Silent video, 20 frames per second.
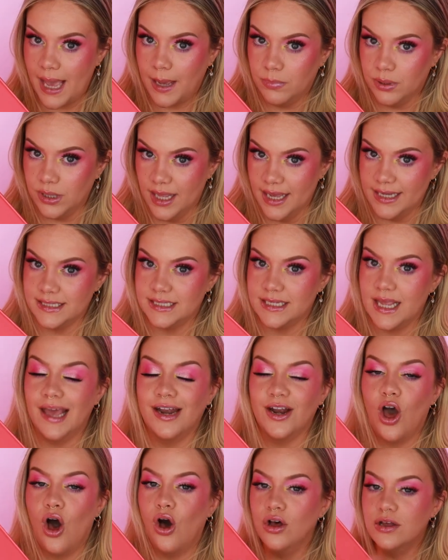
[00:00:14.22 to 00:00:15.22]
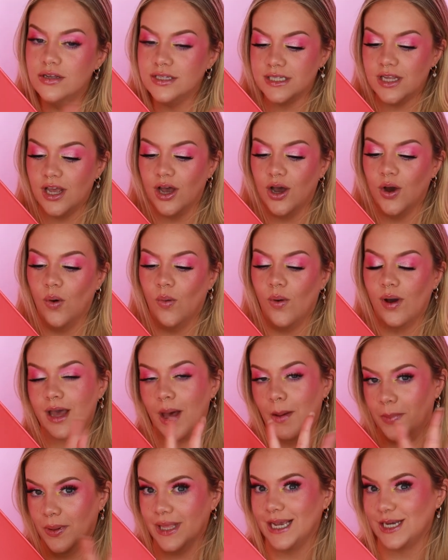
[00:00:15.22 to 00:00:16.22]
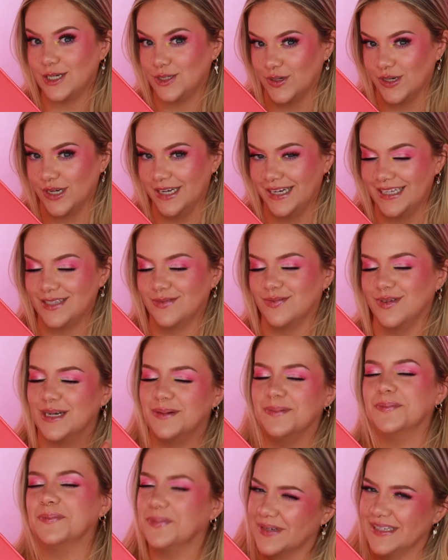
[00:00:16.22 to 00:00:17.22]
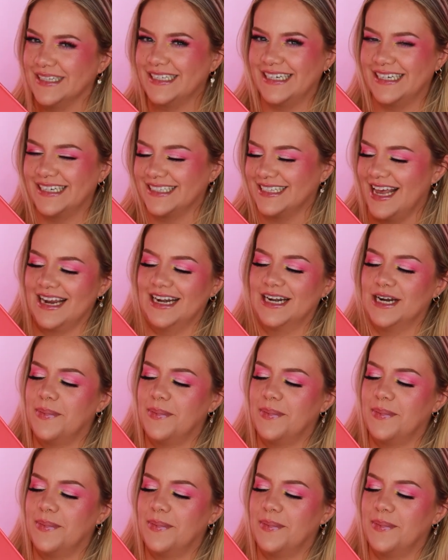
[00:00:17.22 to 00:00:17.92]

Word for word: Plus, and also a couple extra goodies, which I'm really excited